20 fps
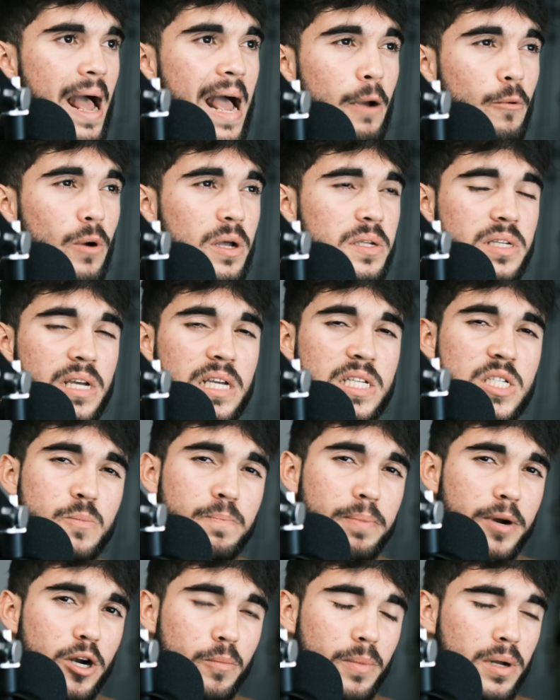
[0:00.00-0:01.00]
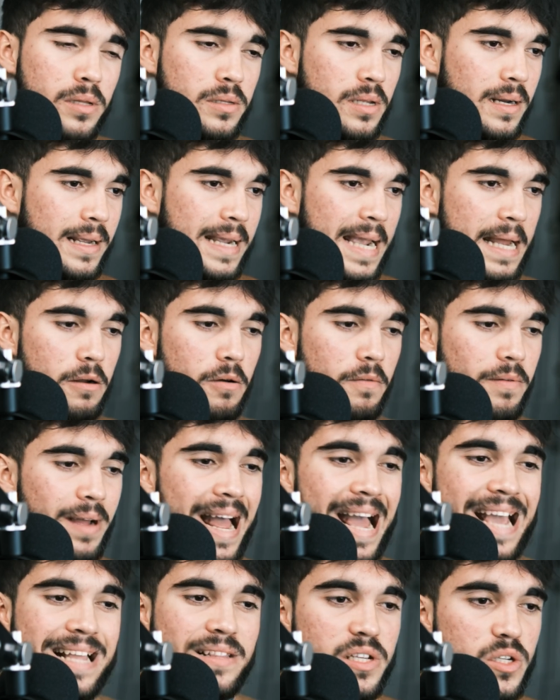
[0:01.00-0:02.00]
I was experimenting kind of
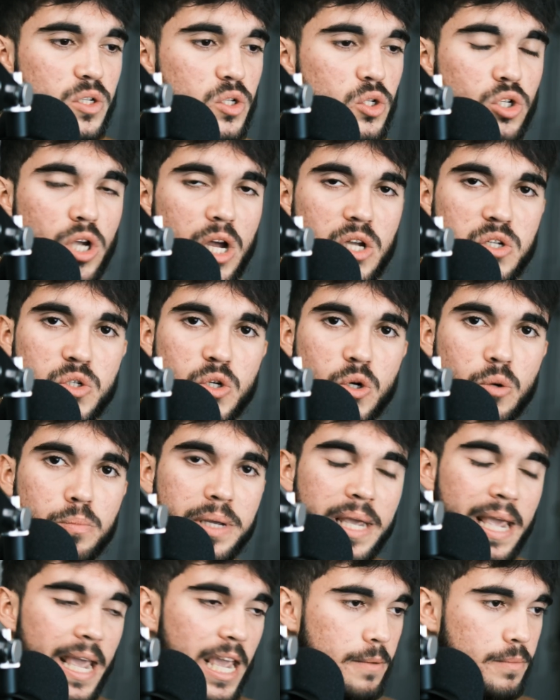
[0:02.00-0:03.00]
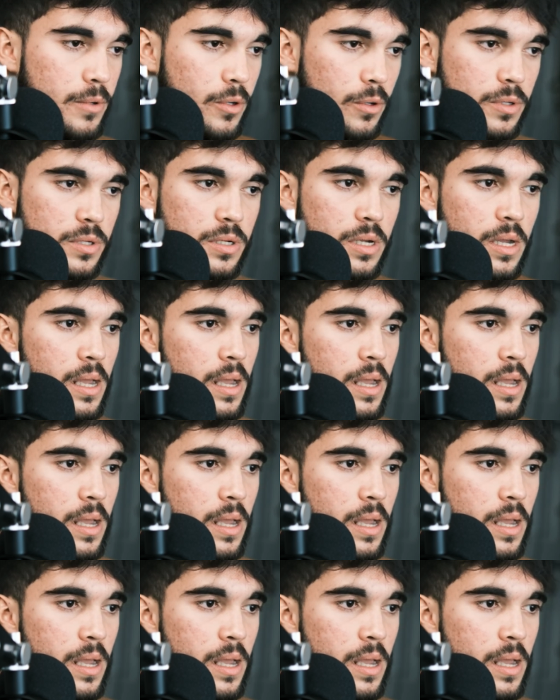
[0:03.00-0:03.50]
high testosterone behaviors.